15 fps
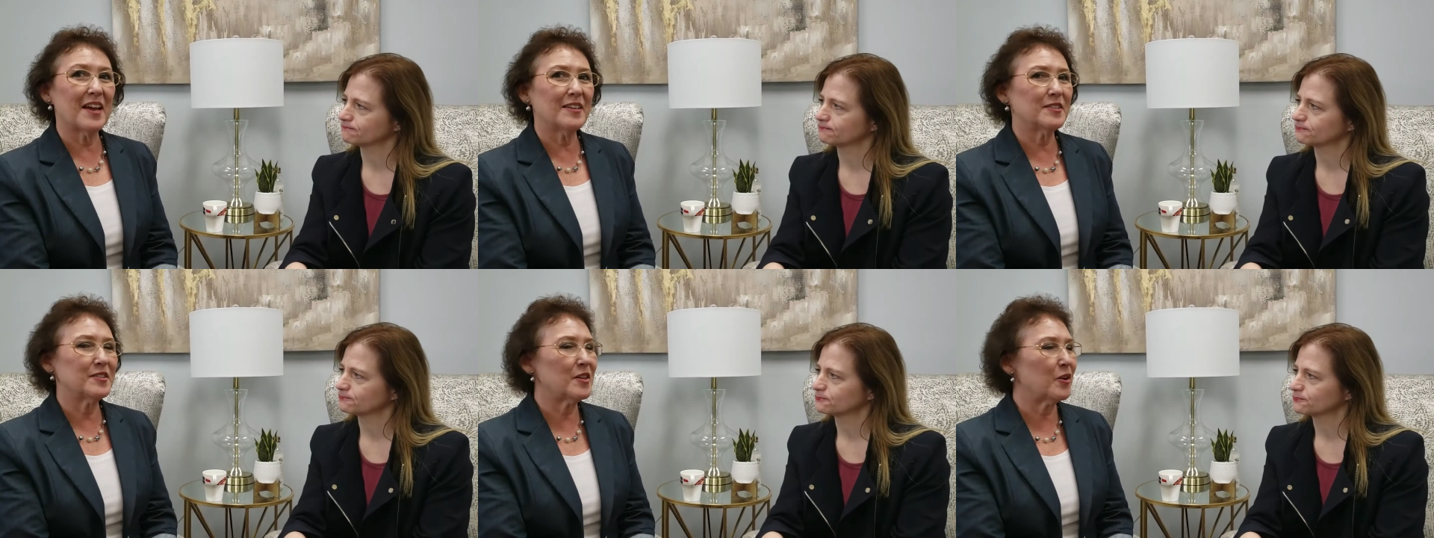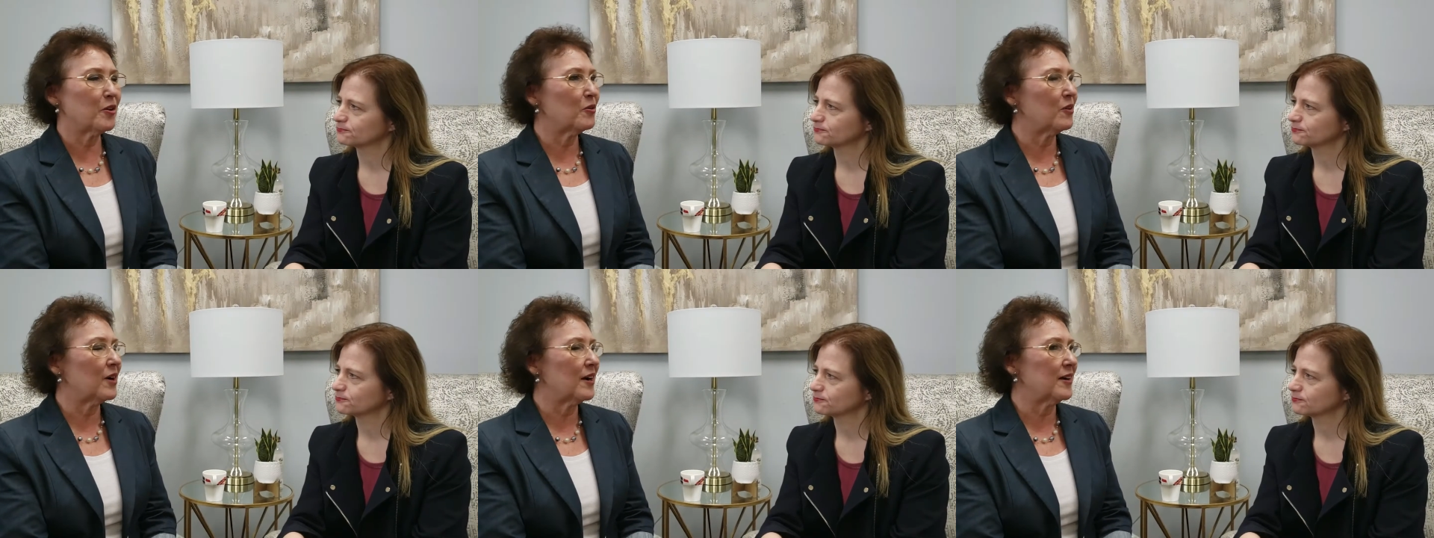
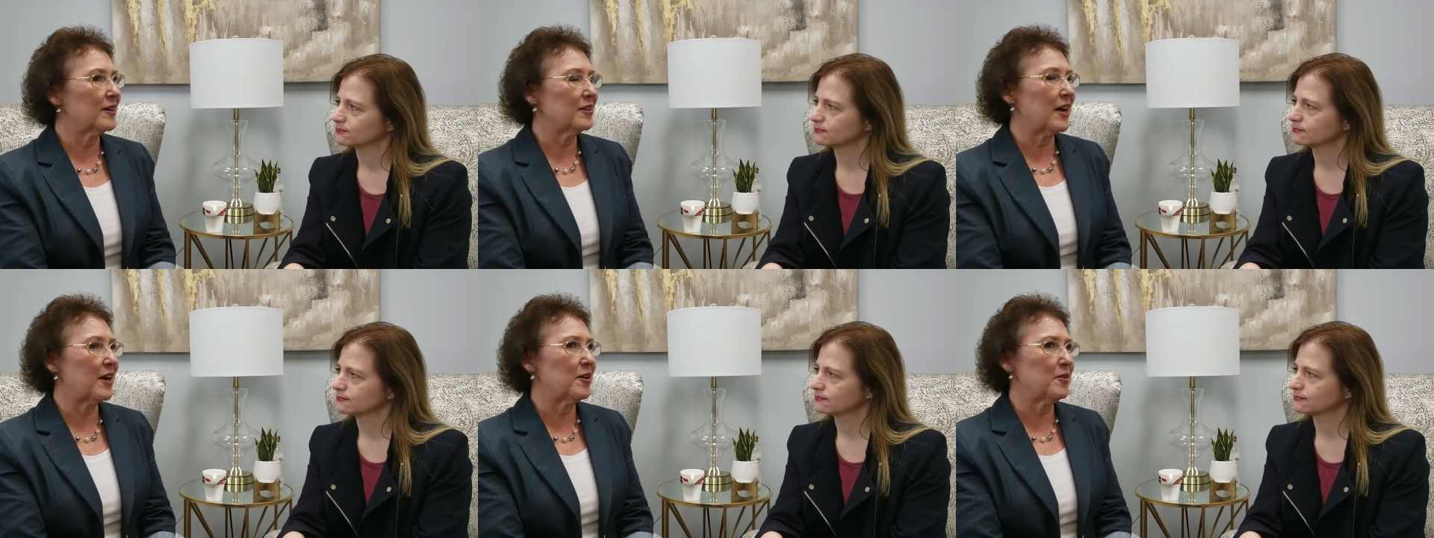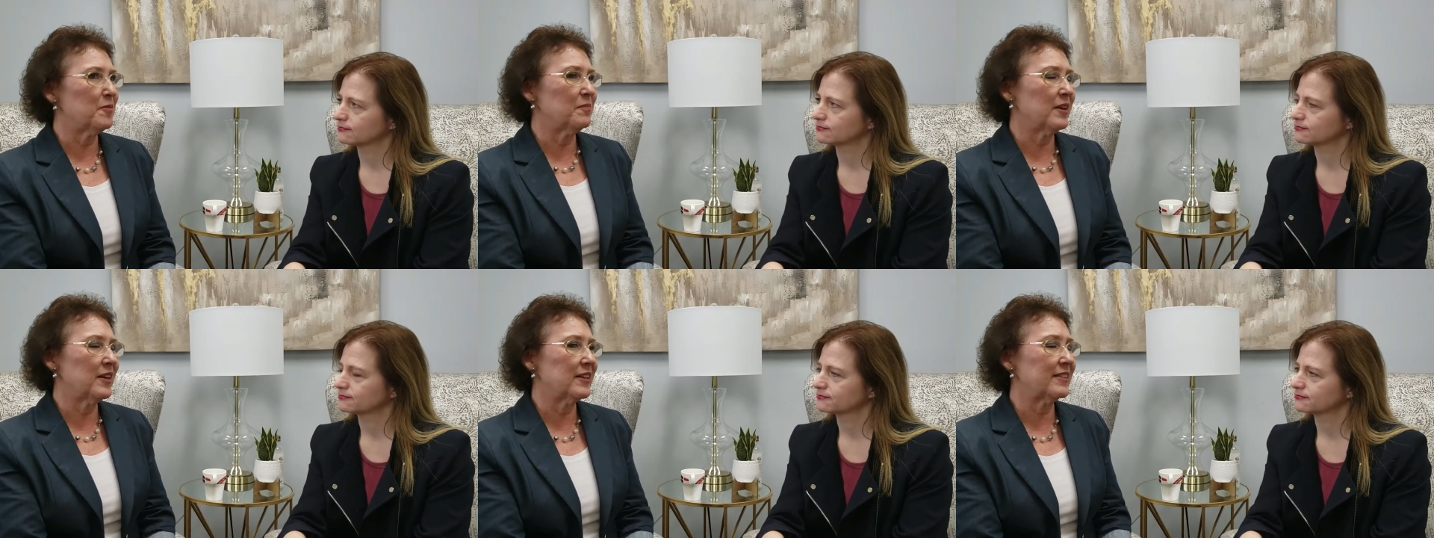Speaker 1: So,
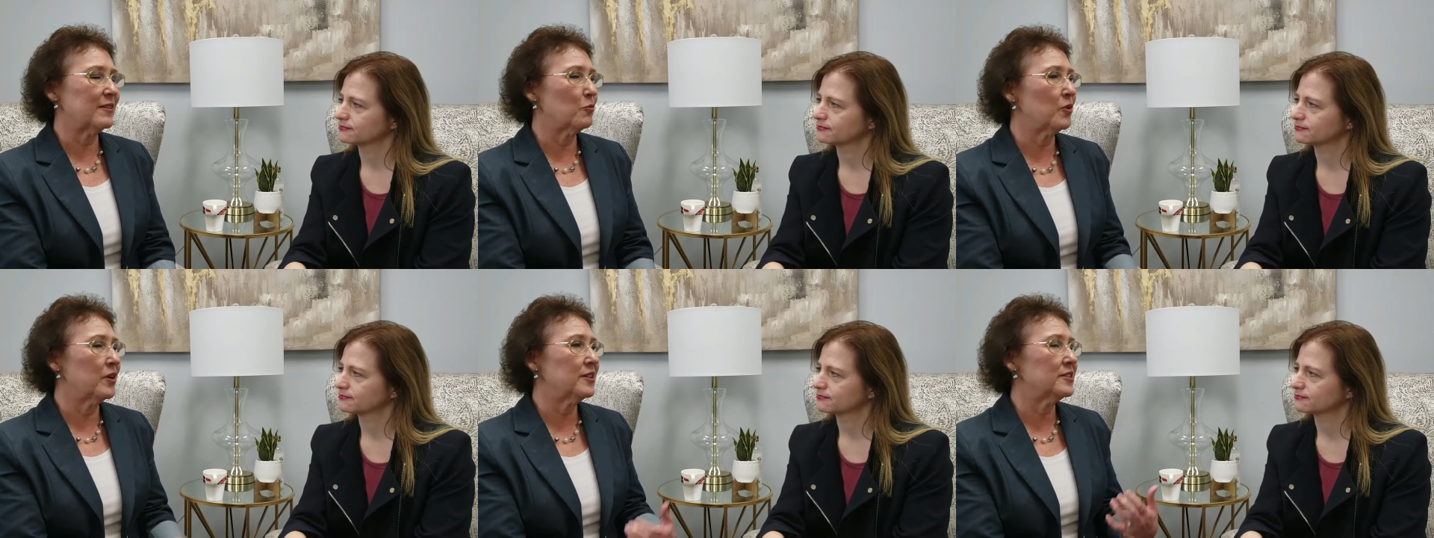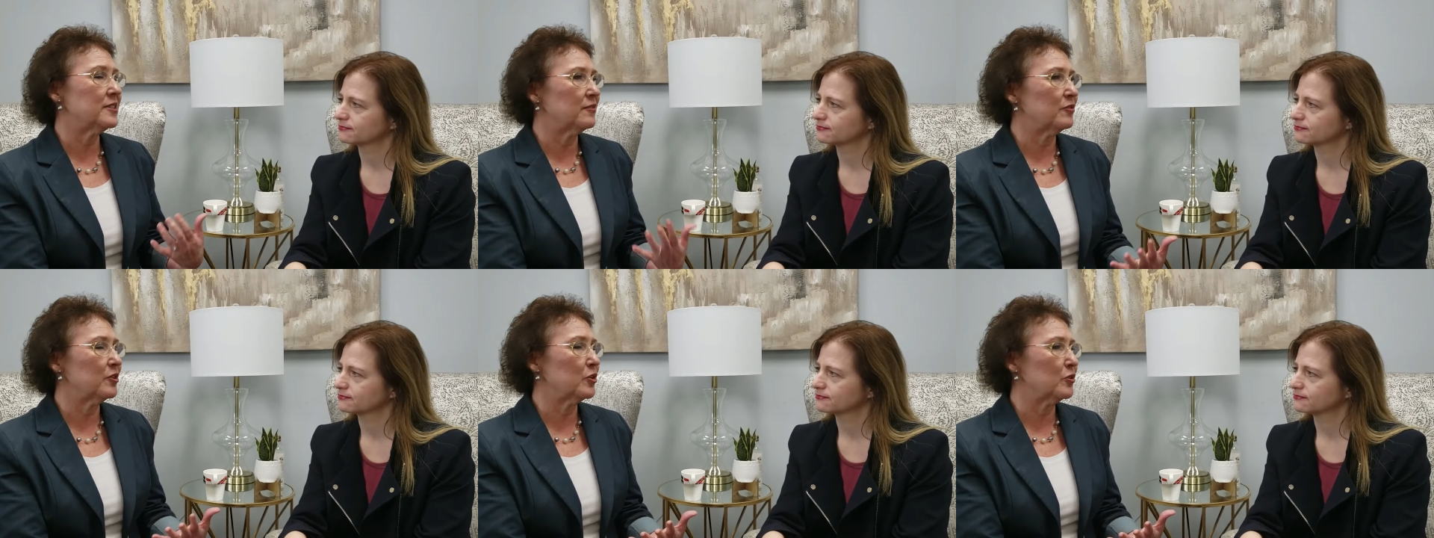um, what a
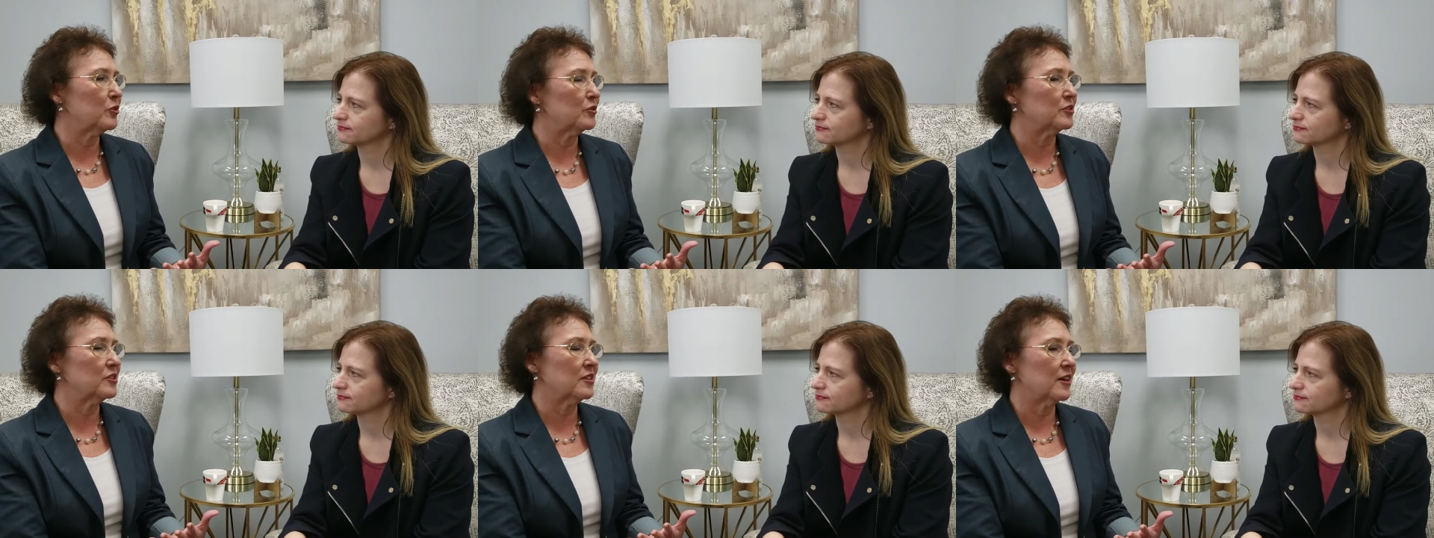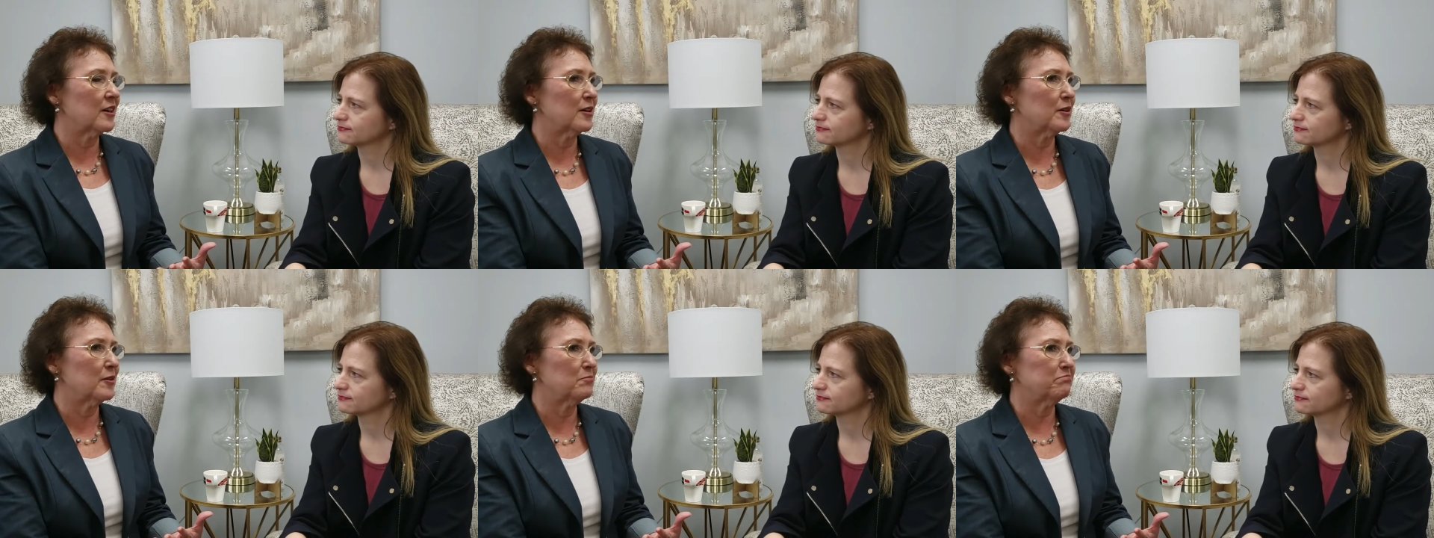difficult
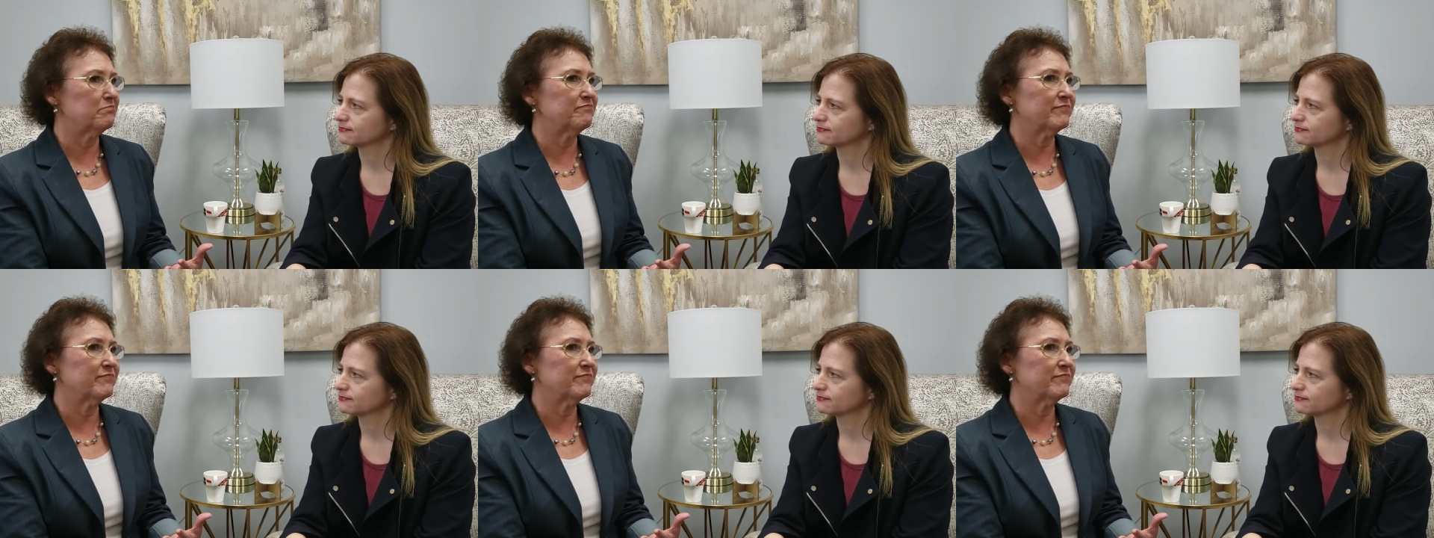um,